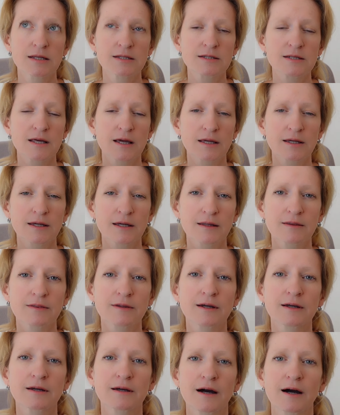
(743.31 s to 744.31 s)
taking
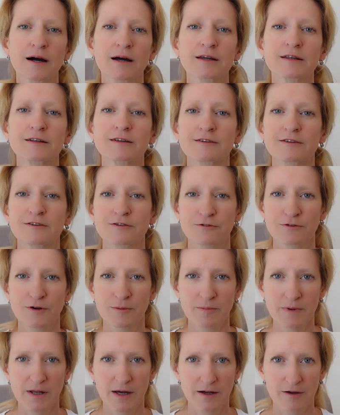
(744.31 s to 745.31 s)
the guidance
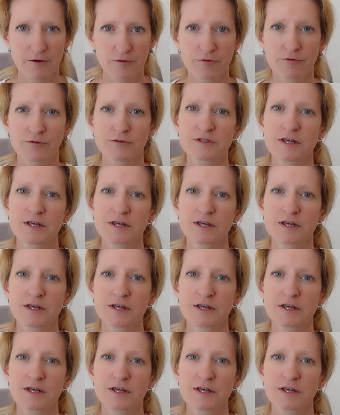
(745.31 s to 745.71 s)
from life,